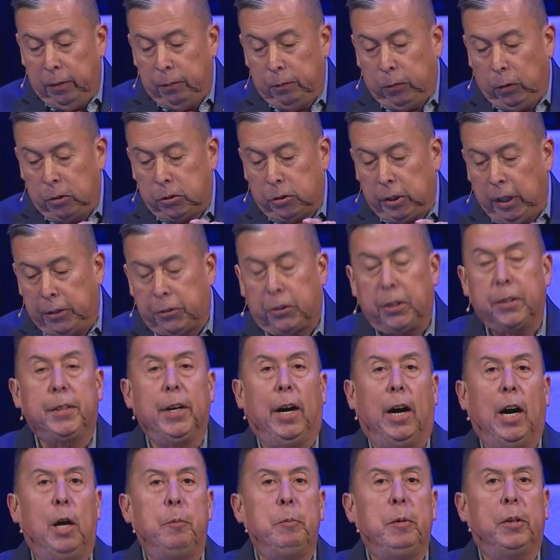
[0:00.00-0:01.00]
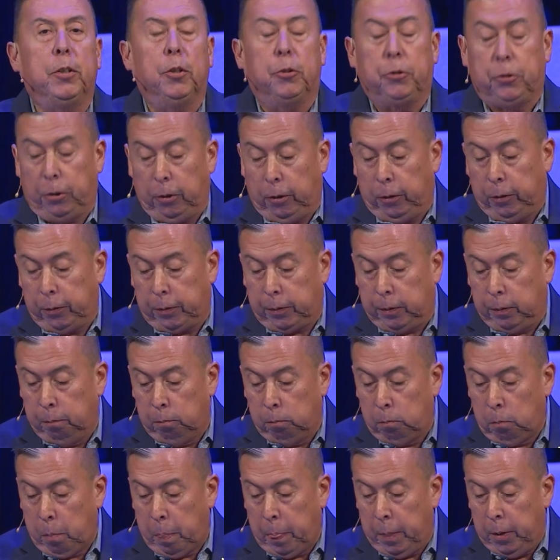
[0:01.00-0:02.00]
for such a time in the church,
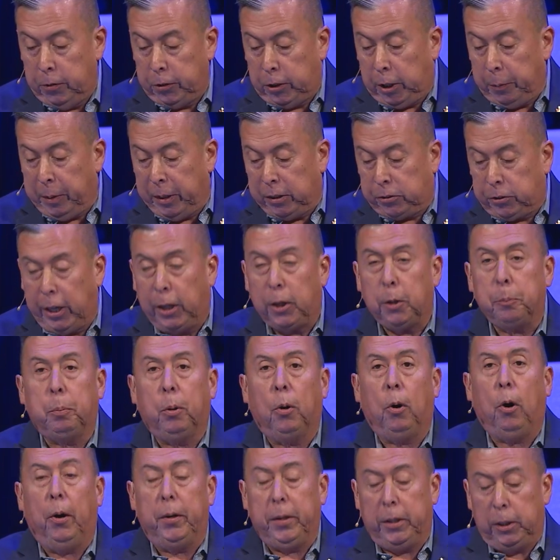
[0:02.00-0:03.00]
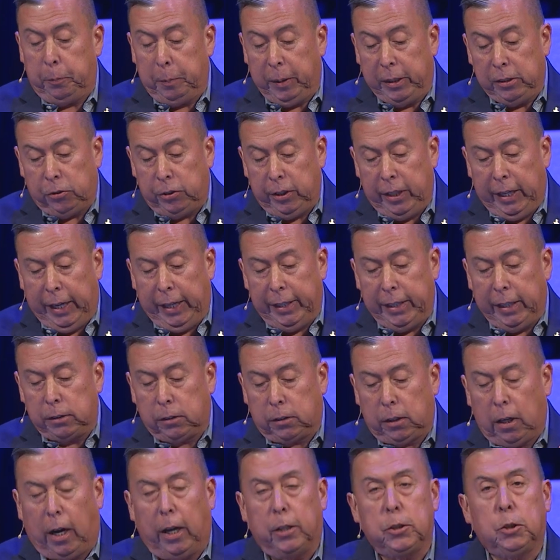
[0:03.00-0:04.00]
to be set apart and to be seen as
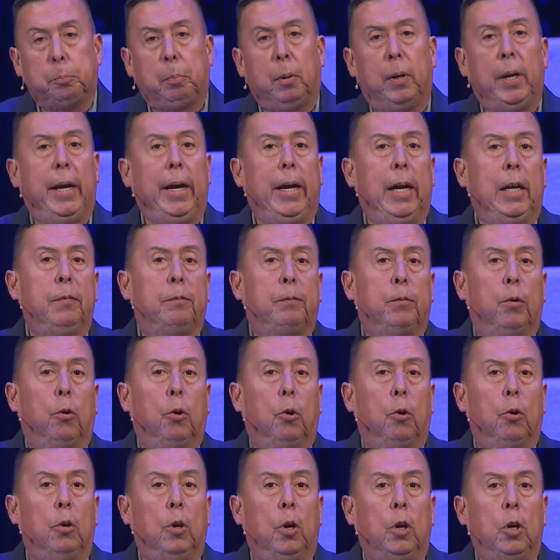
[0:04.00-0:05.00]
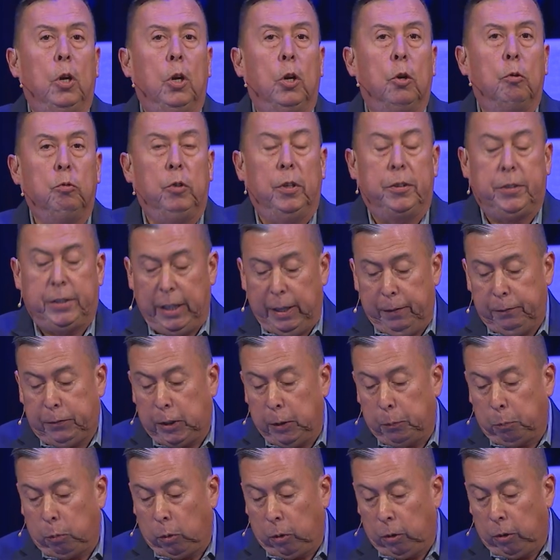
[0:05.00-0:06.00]
God's plan for
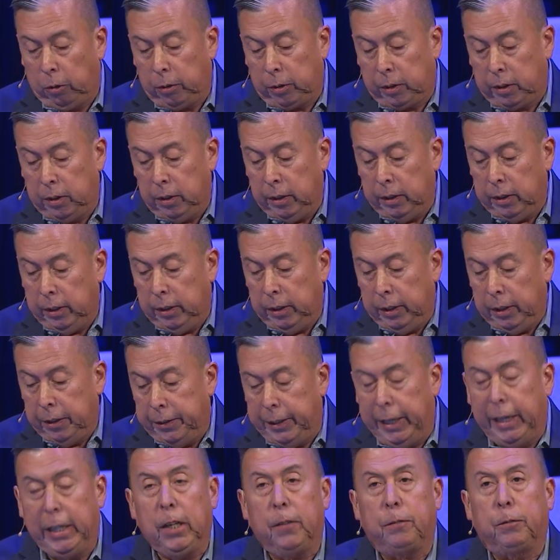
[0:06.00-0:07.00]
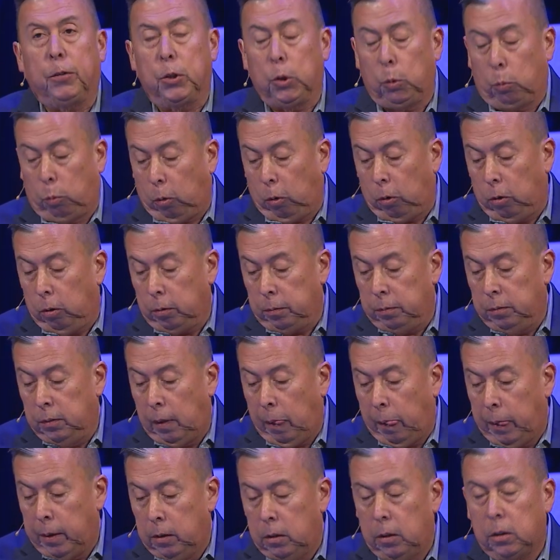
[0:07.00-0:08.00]
redemptive work needed for the world
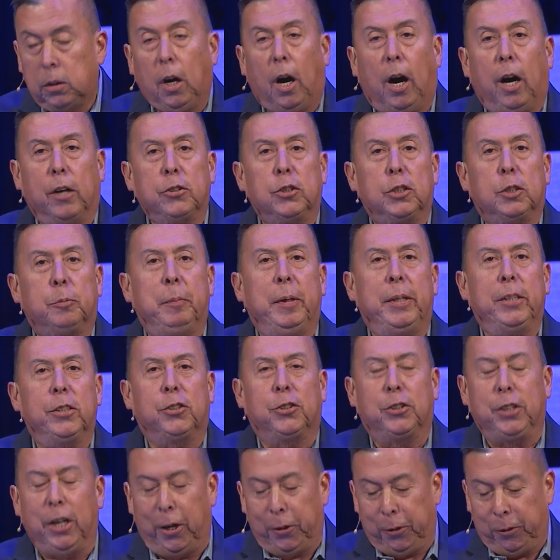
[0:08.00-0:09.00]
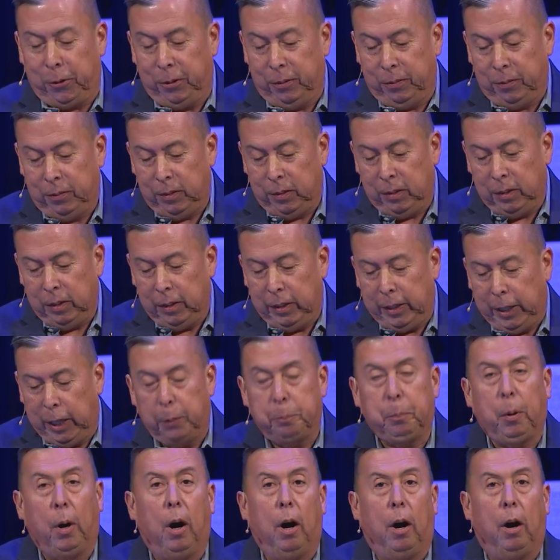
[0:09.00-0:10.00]
causes me to shudder and
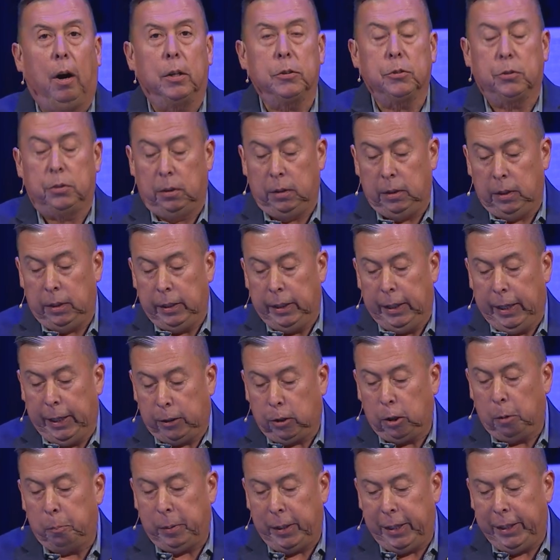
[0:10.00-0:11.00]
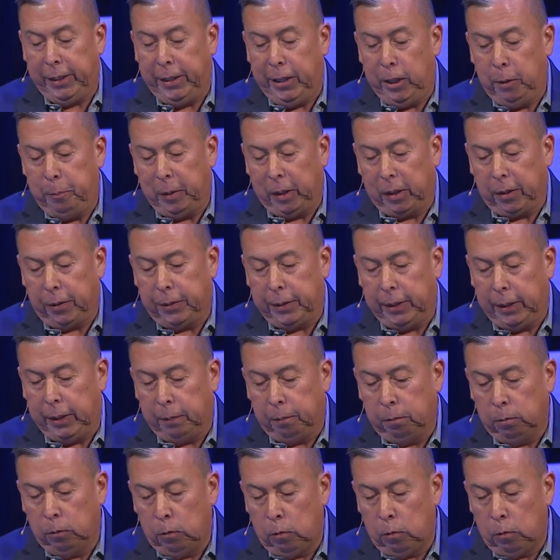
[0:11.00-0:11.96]
pause in complete humility.